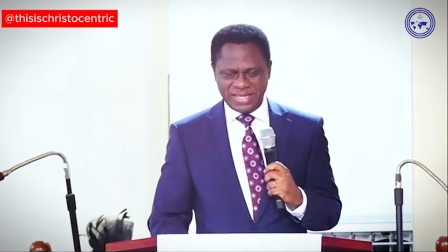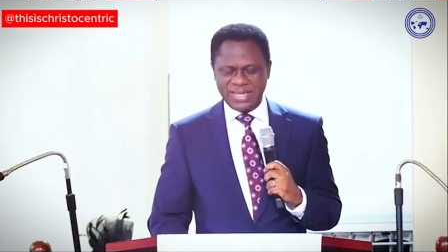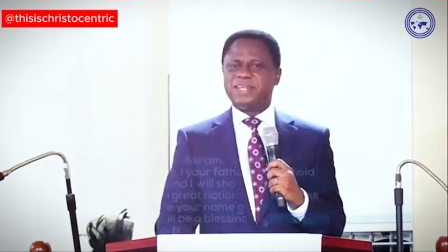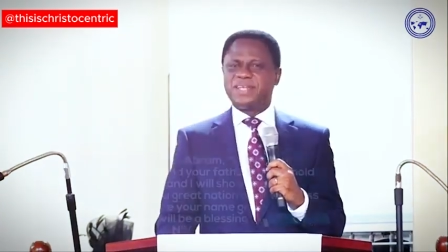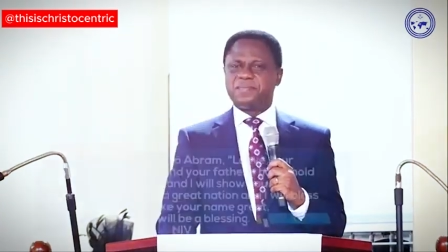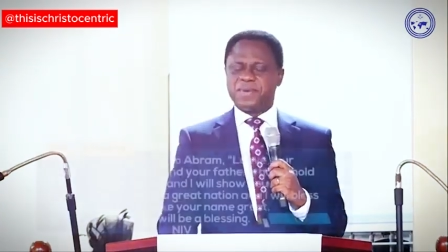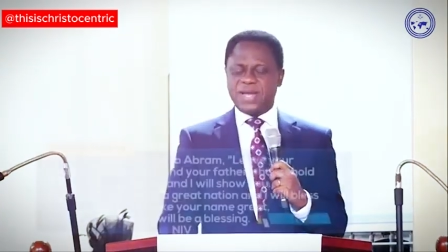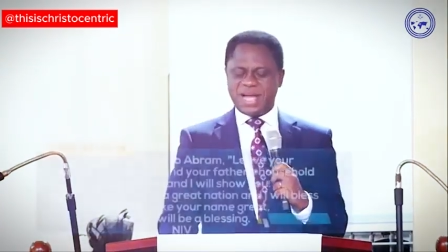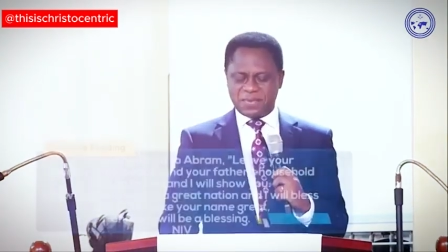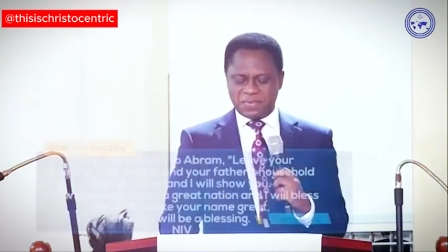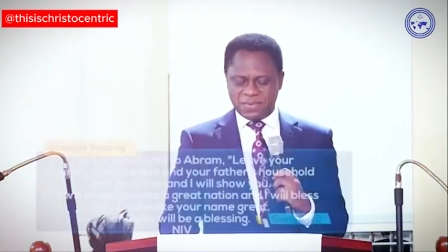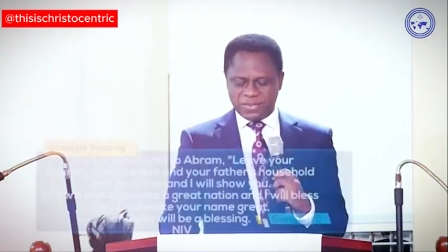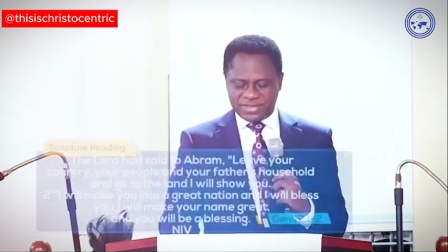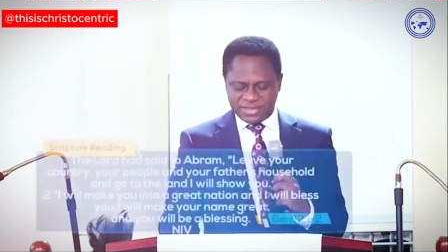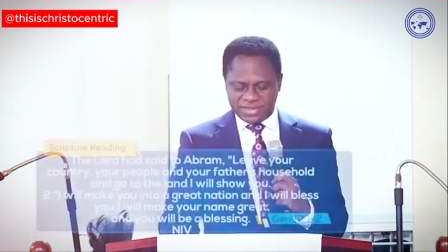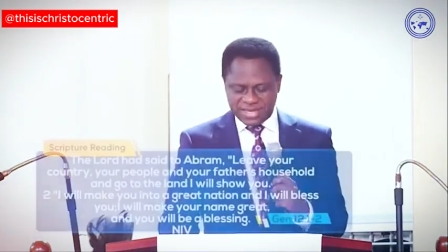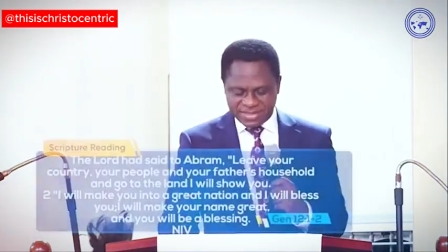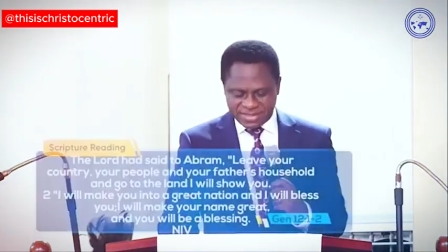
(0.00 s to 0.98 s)
the Bible
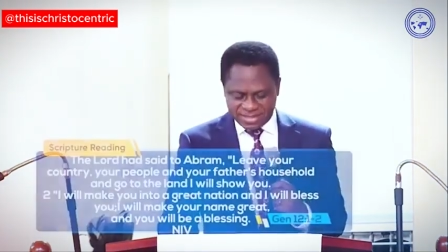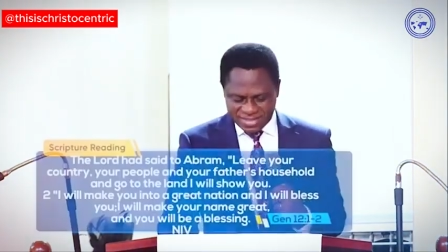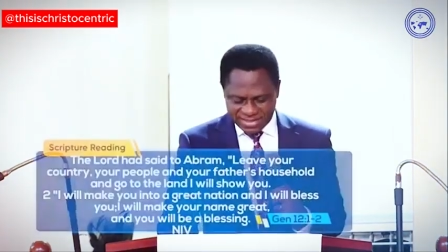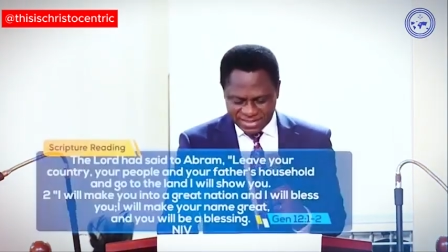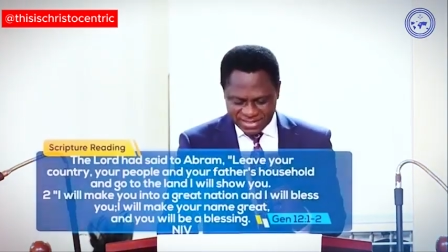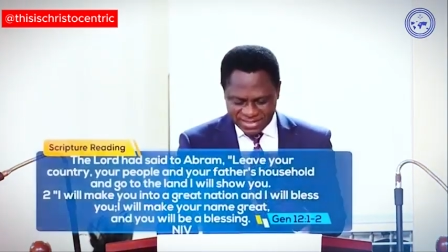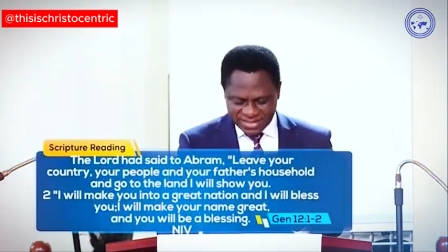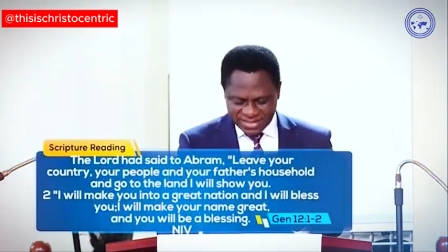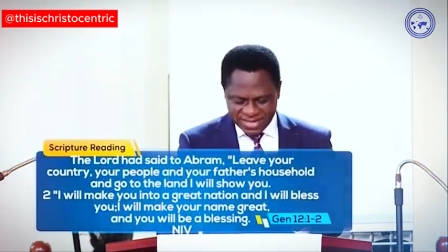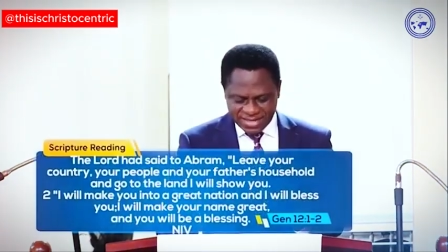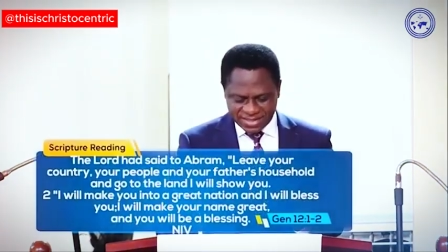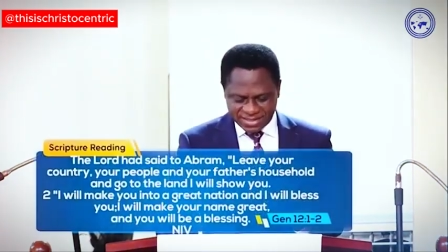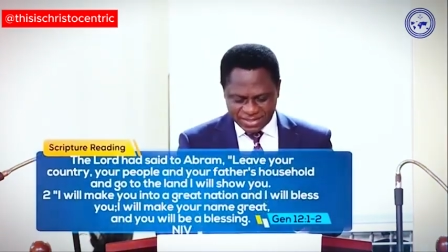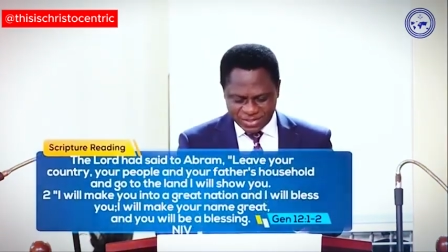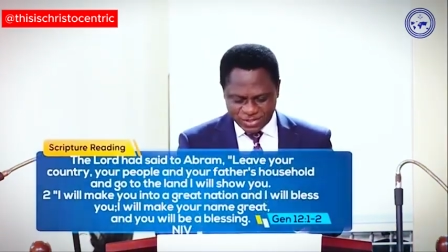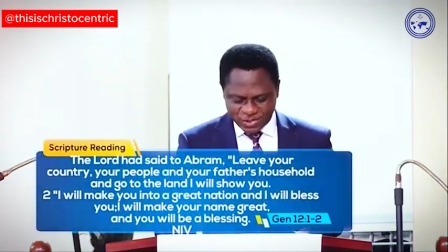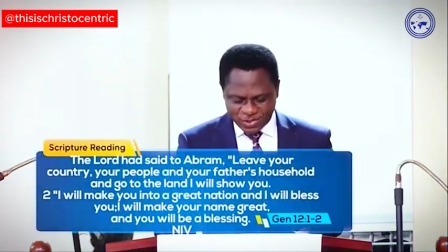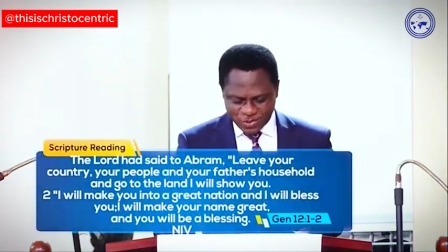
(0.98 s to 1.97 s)
says this
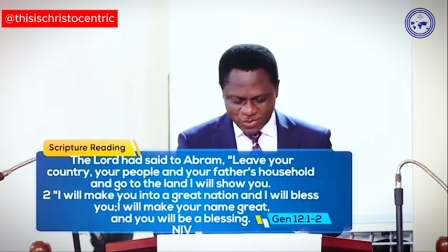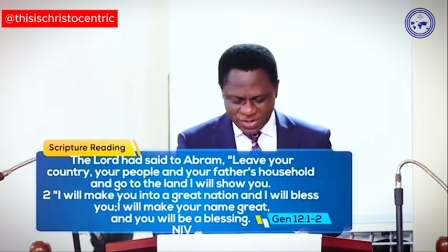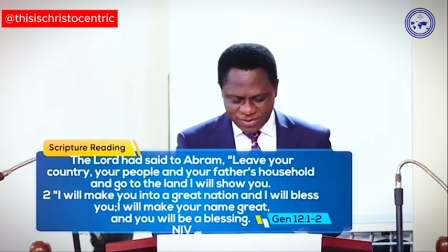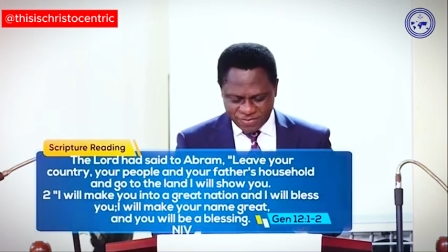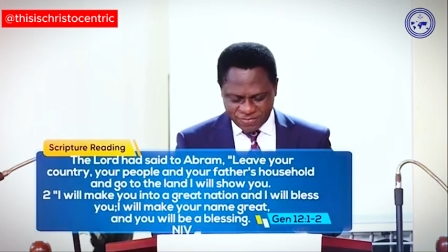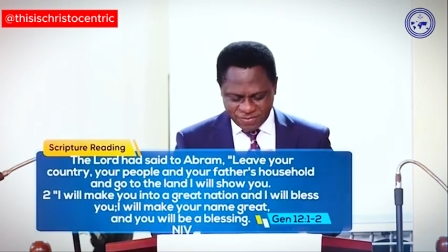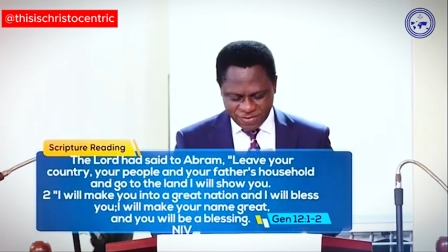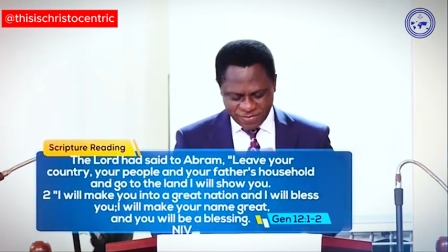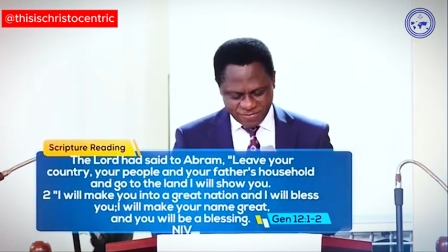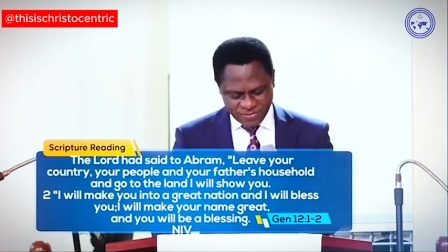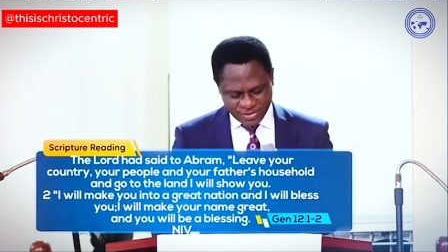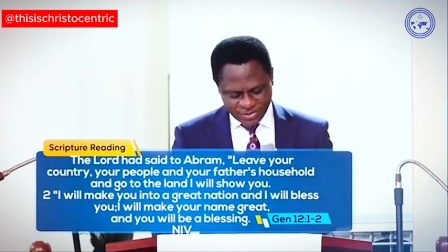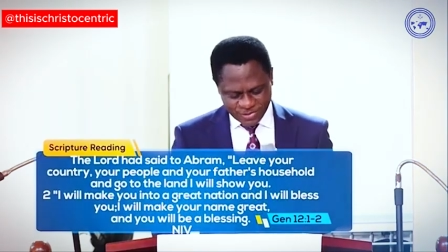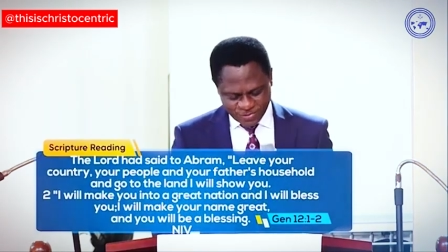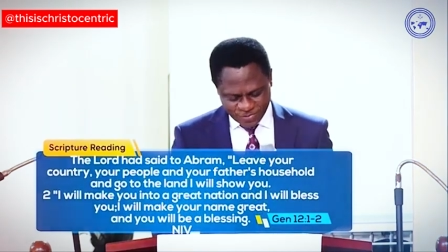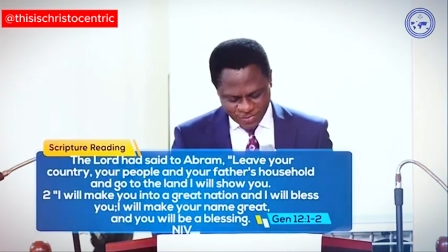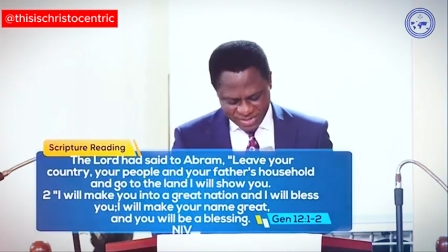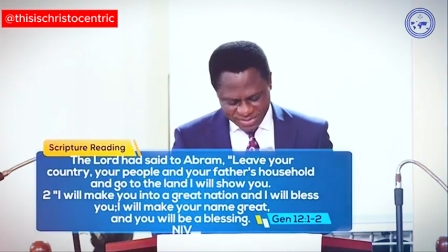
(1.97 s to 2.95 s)
Genesis 12, from
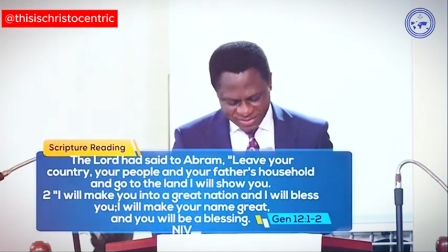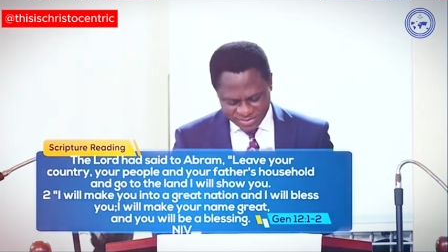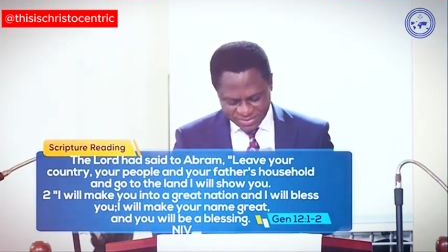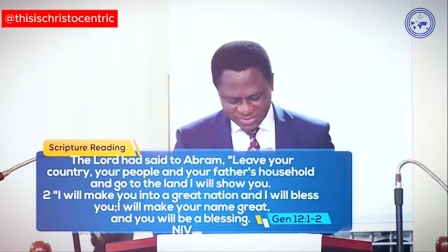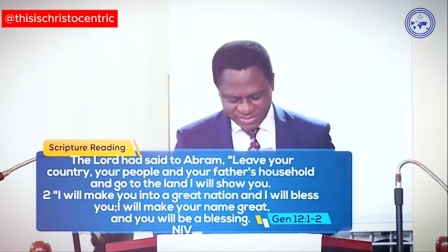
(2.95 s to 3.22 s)
verse 1.